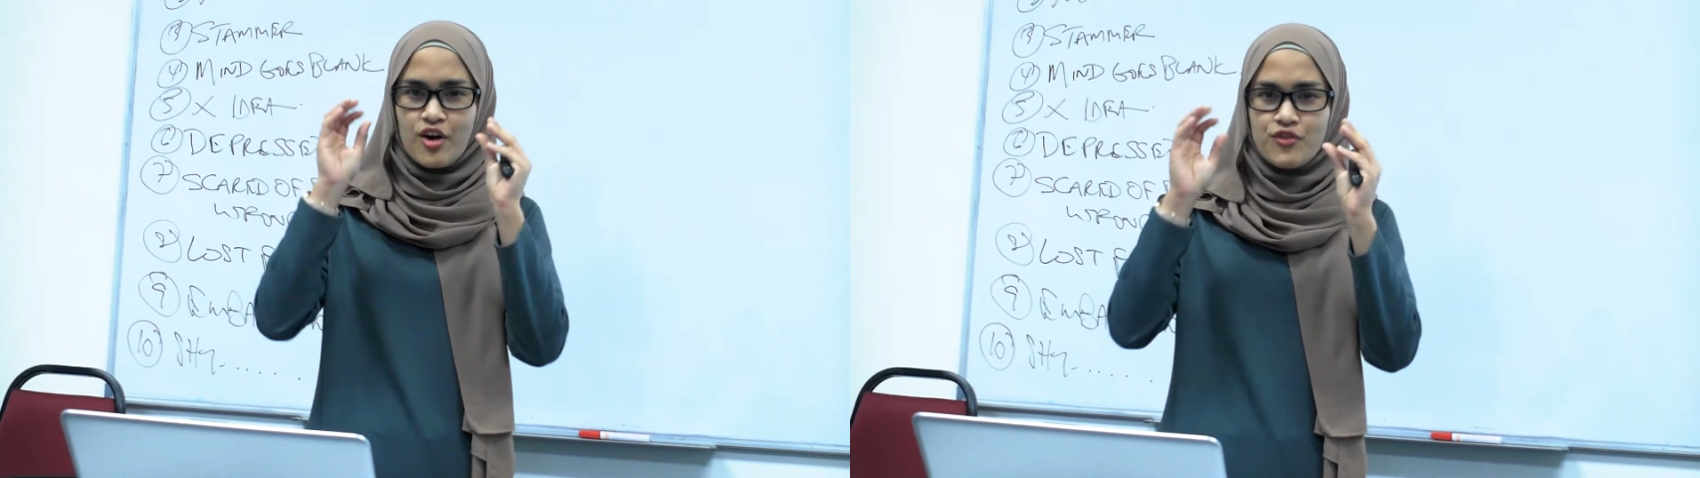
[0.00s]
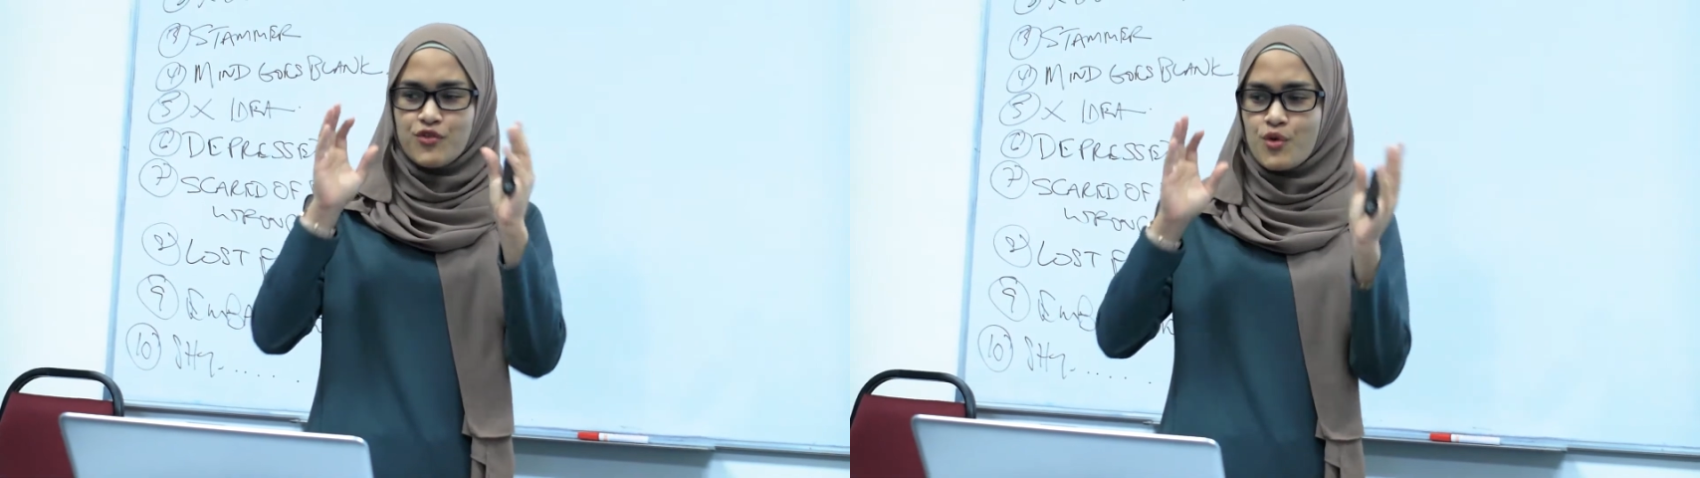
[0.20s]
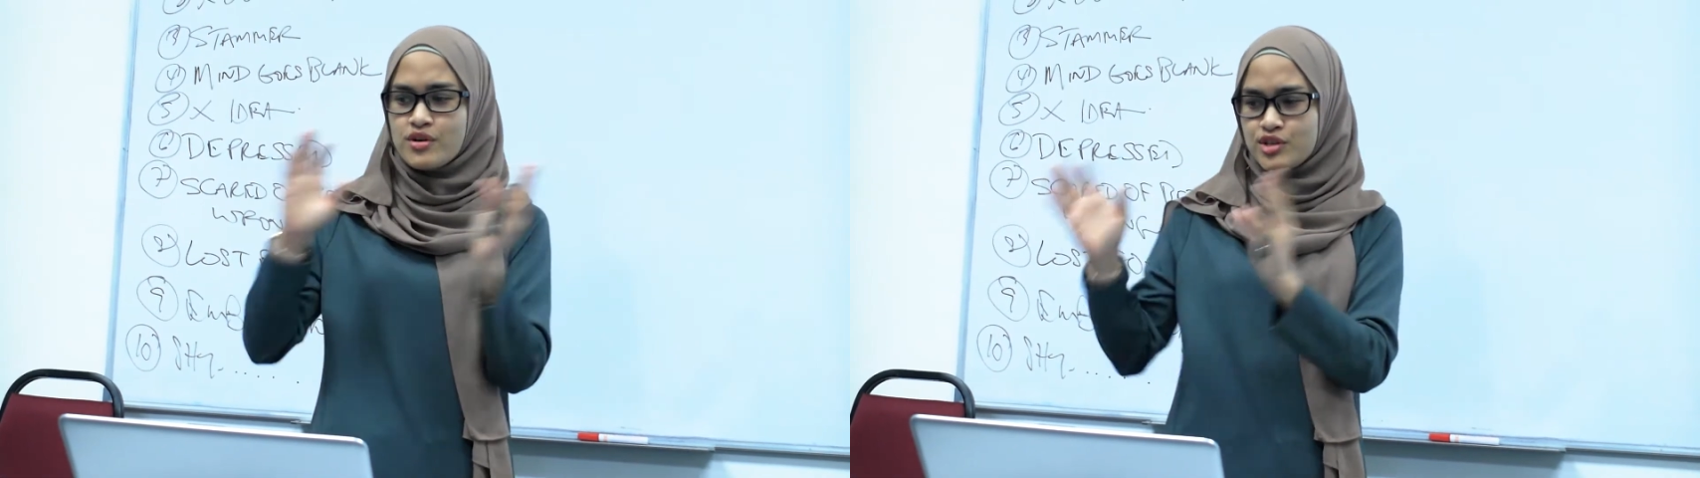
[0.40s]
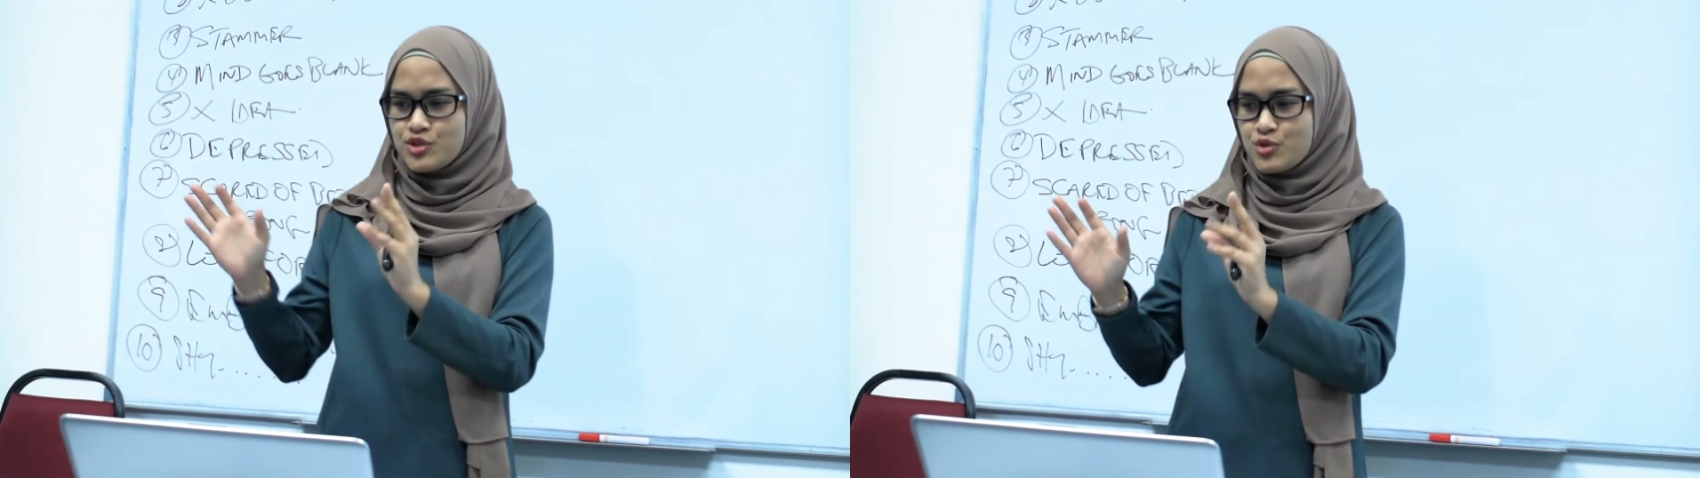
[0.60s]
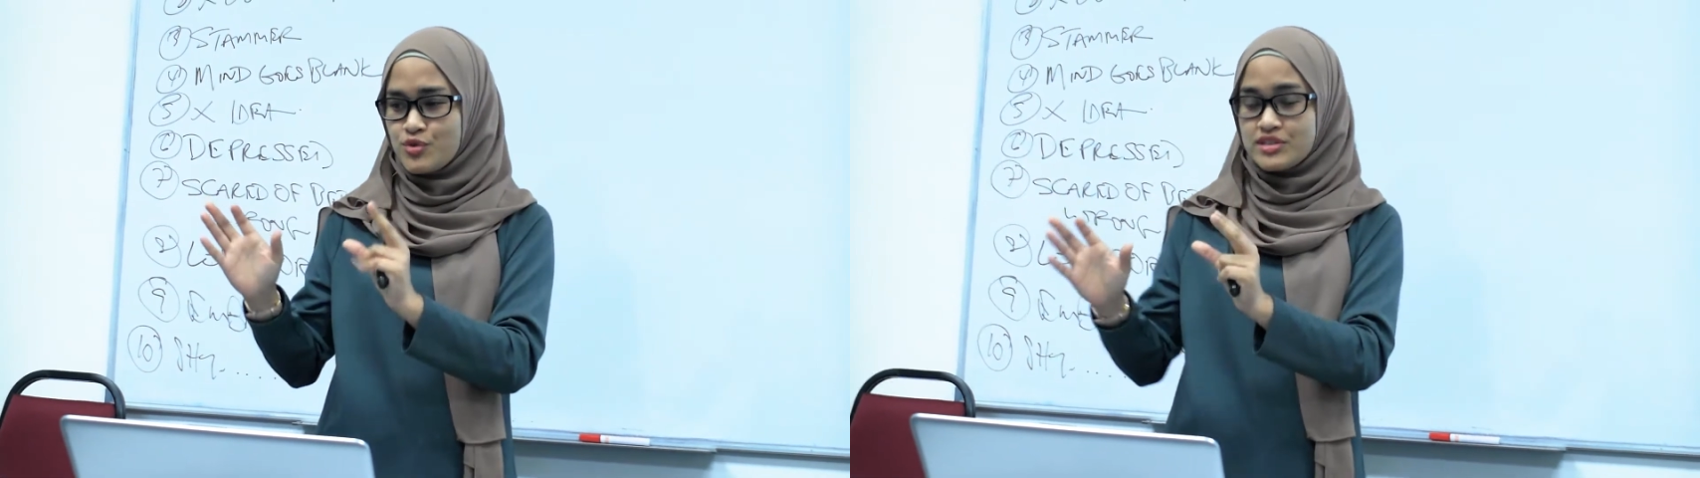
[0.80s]
of focus
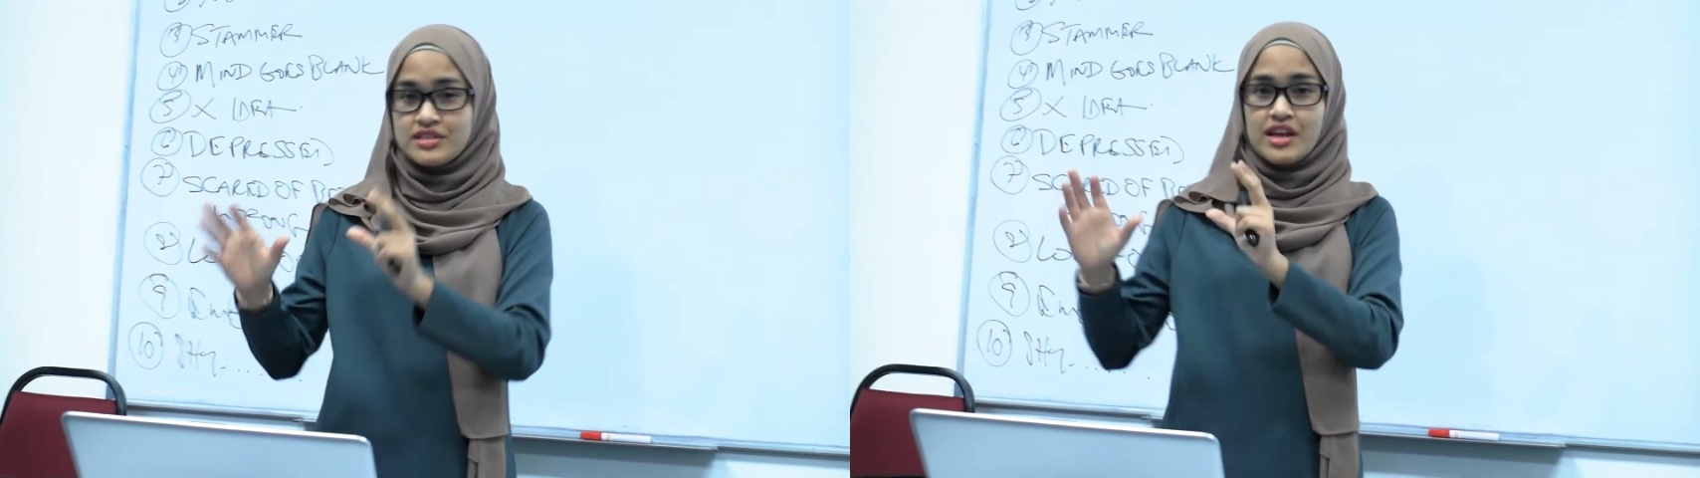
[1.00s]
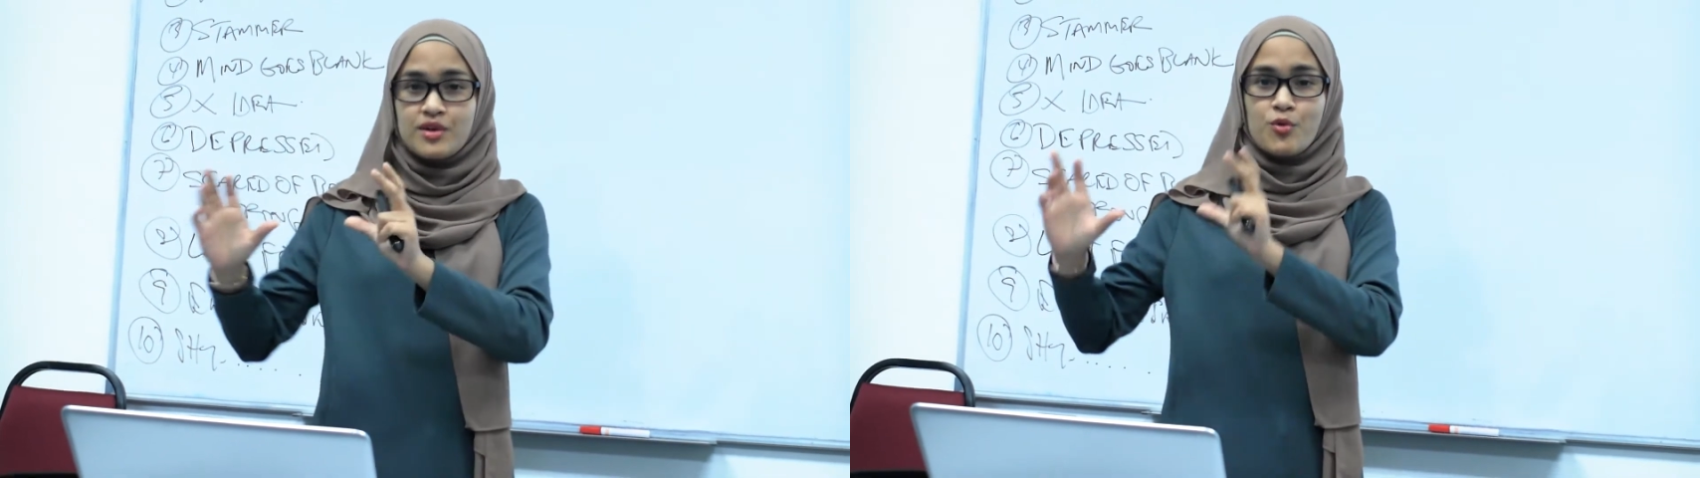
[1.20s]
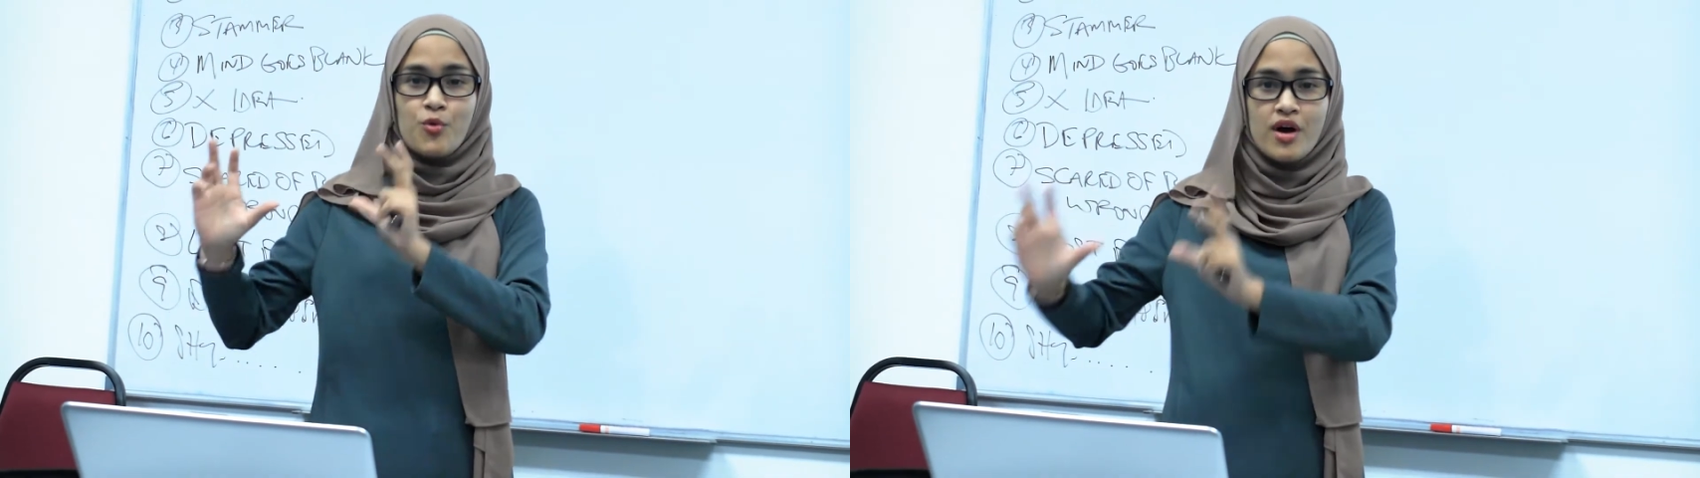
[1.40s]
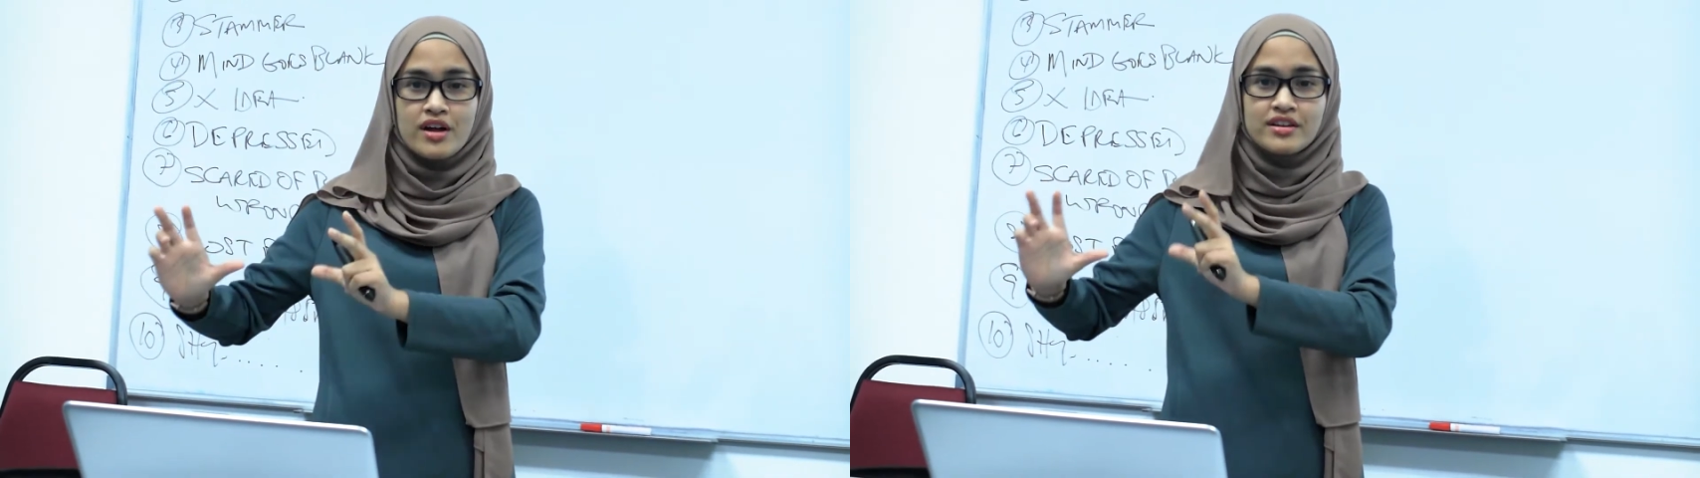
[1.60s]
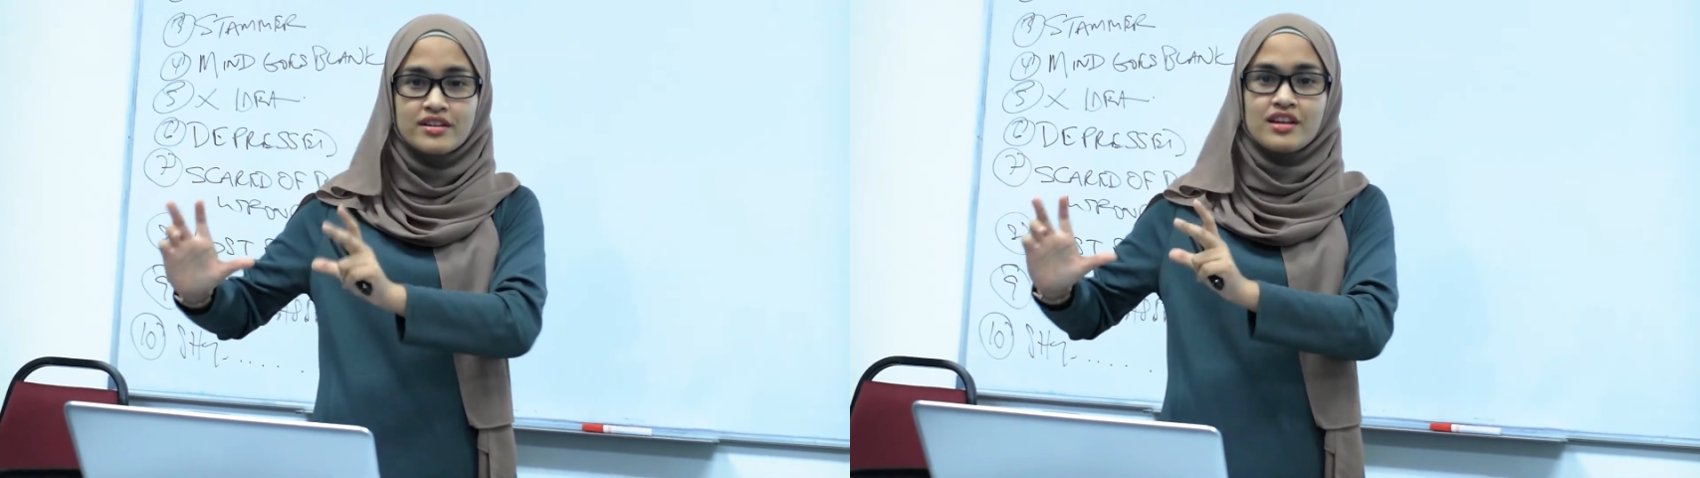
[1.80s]
towards that
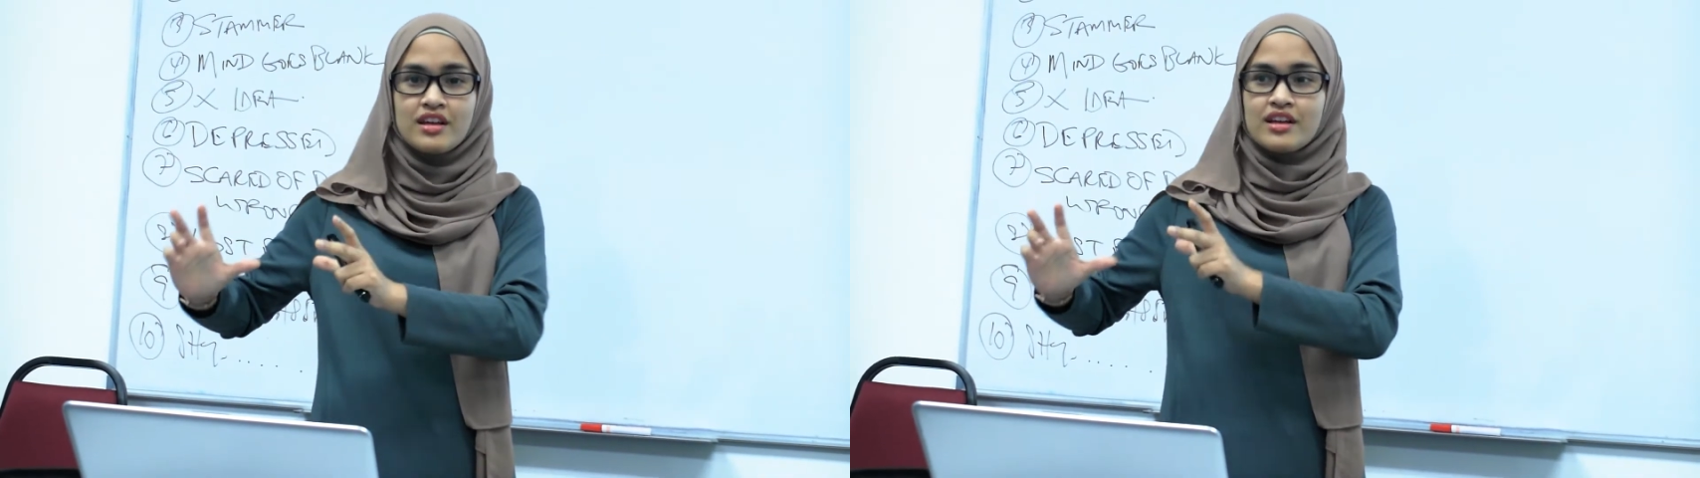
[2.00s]
one